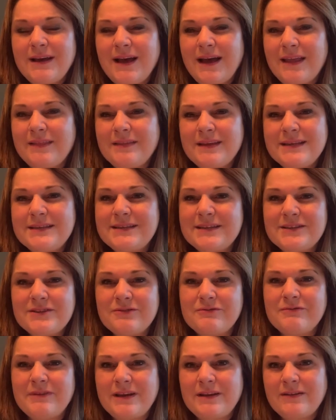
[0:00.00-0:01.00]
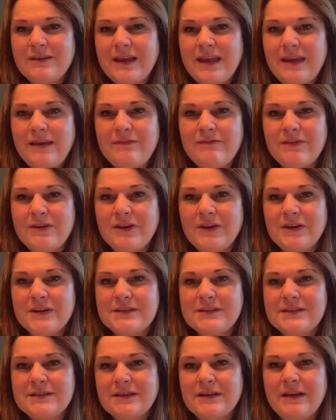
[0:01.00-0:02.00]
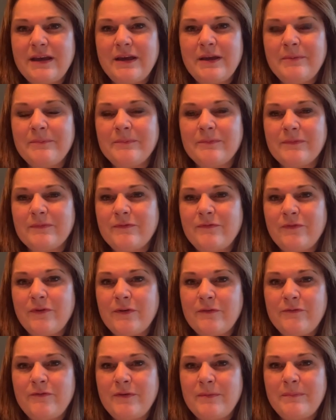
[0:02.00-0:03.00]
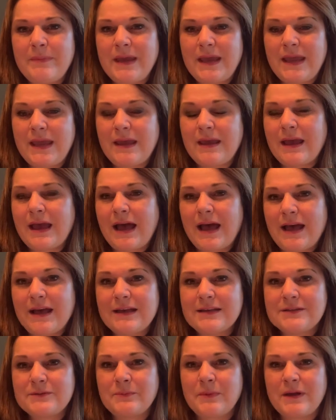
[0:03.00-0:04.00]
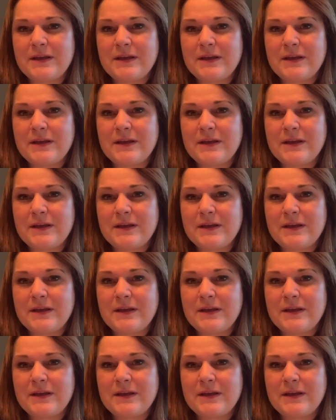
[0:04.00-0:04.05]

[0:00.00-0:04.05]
And this is a real key verse um, but for me as,